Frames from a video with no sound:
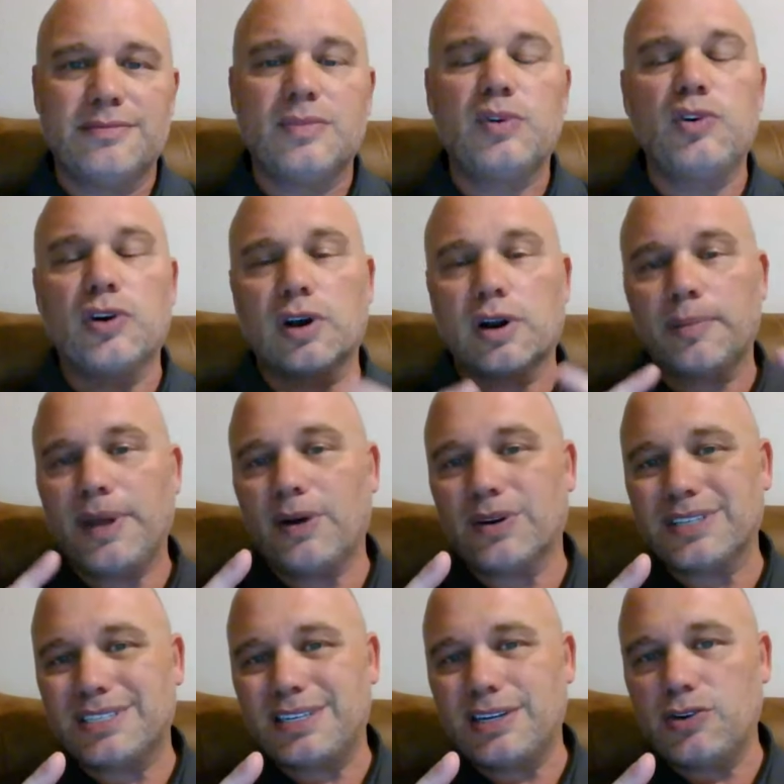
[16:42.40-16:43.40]
you're going to be able
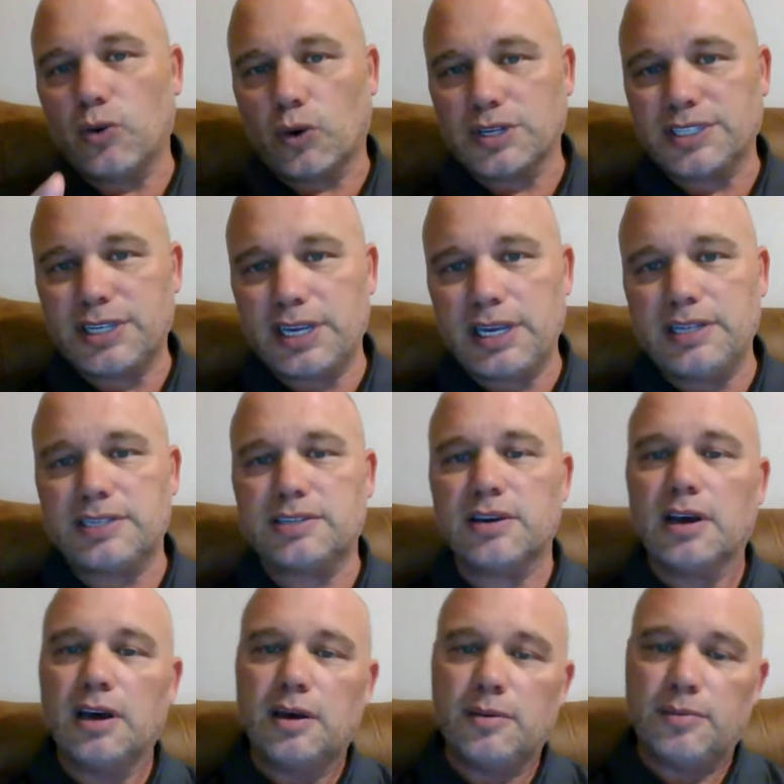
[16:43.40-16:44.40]
to see your seats
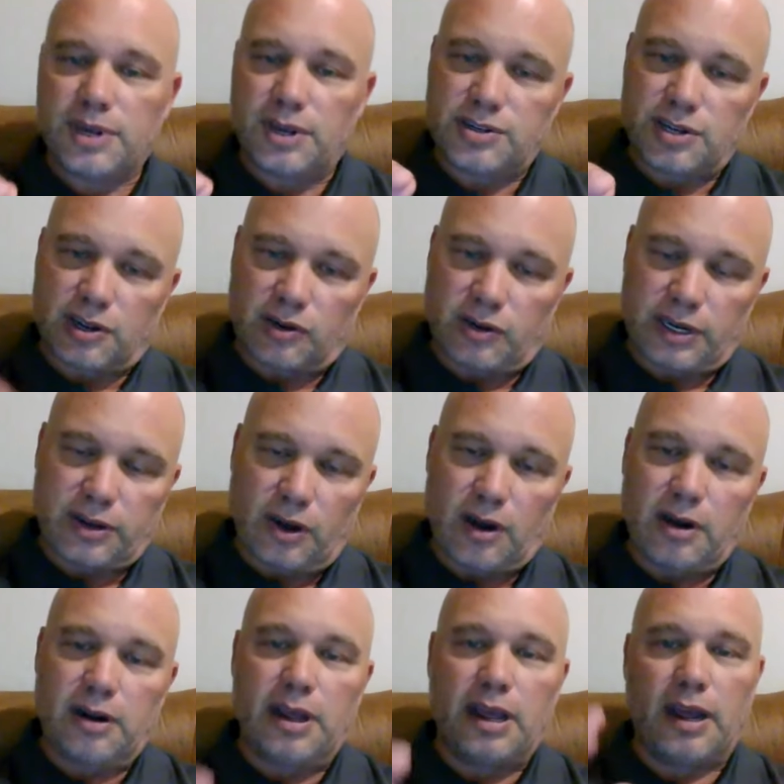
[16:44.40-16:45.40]
because you click
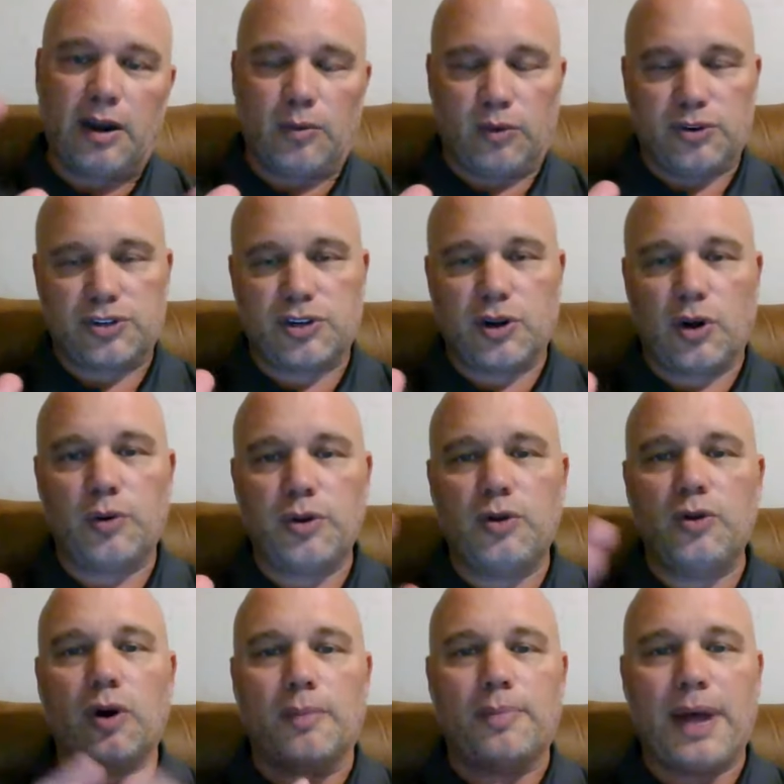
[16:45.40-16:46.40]
on it, and it will show
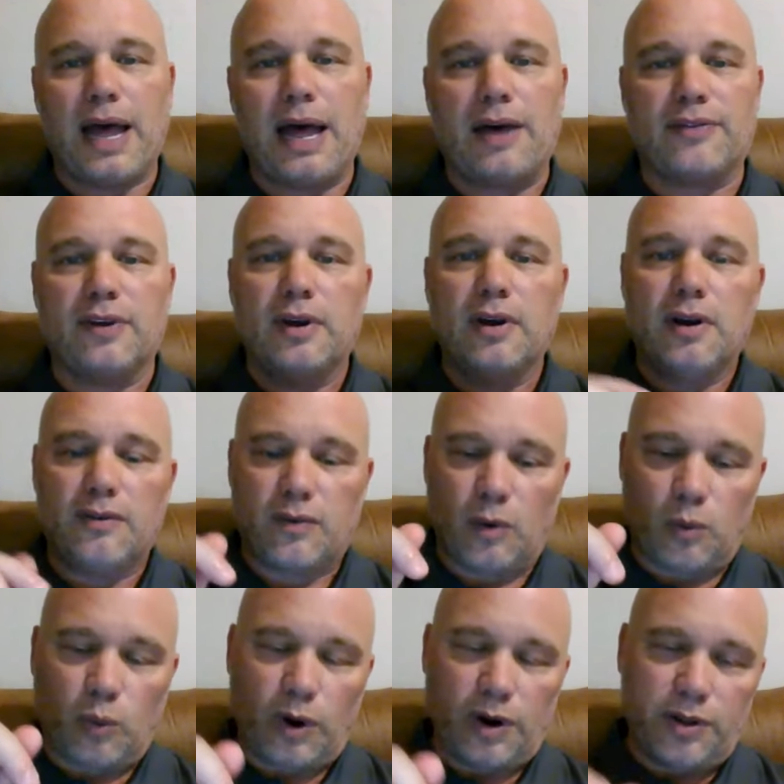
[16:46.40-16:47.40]
you a path
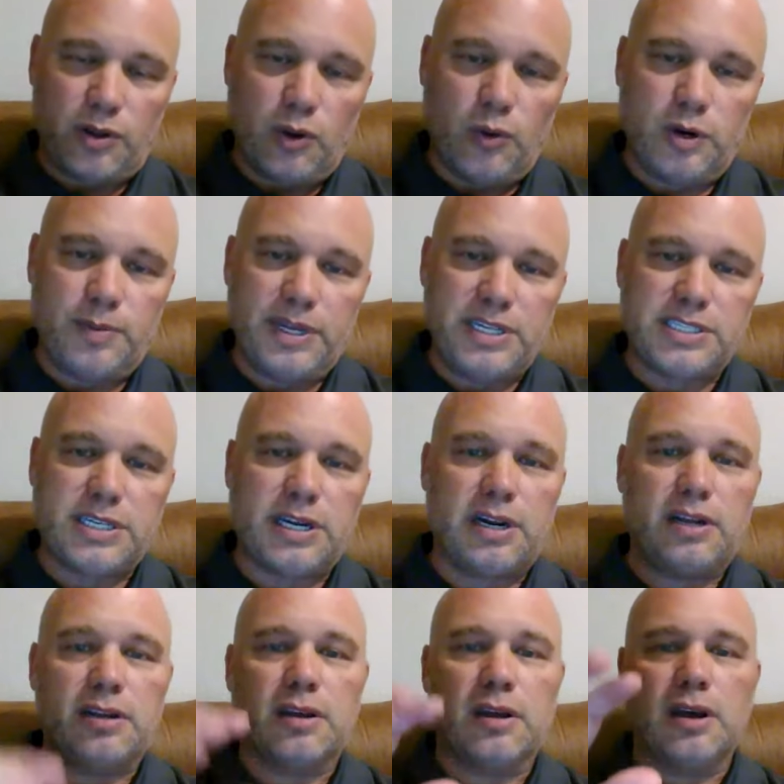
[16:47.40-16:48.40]
from where you would be
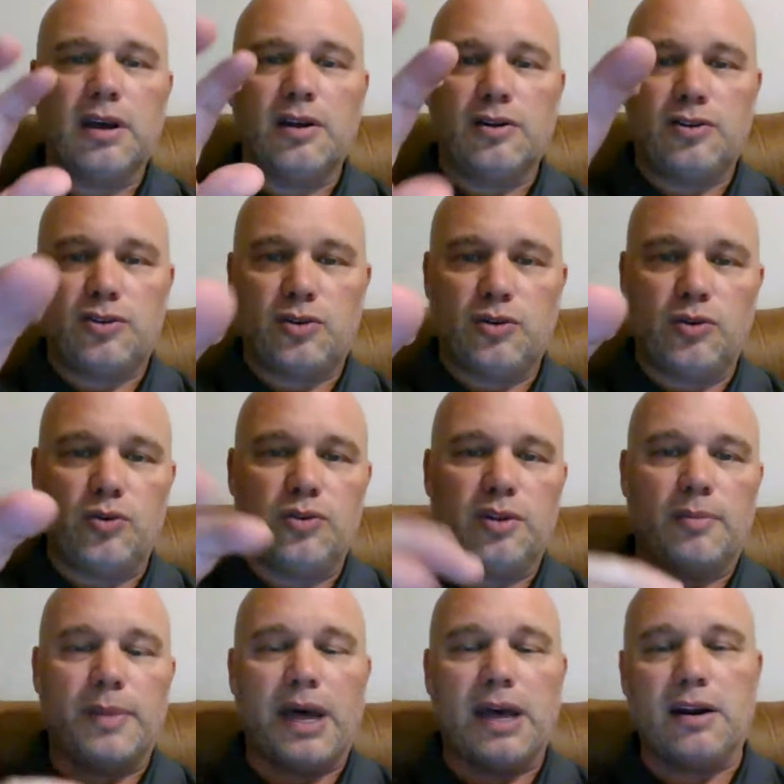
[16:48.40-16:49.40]
sitting to
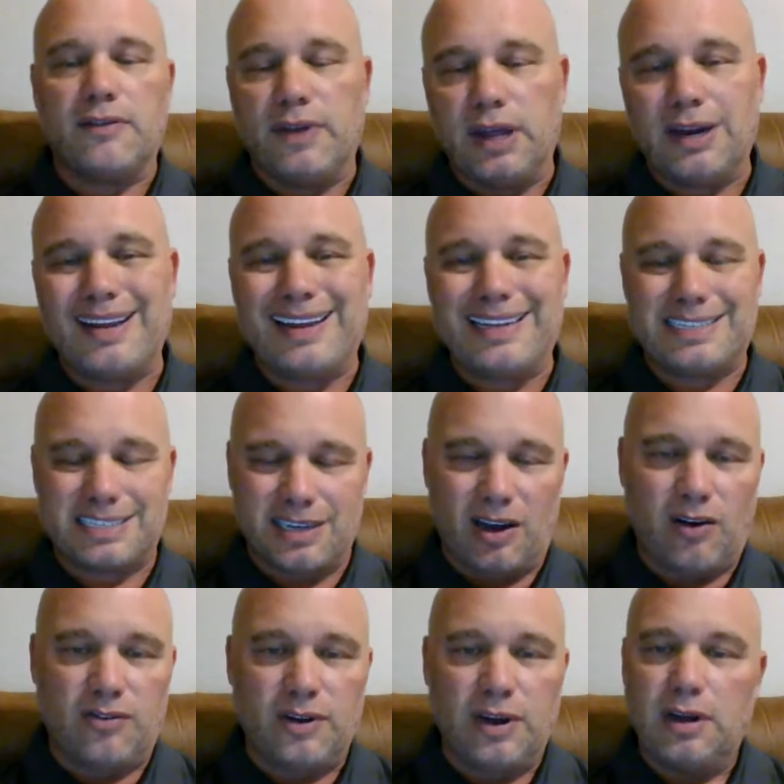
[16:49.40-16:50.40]
the main event itself.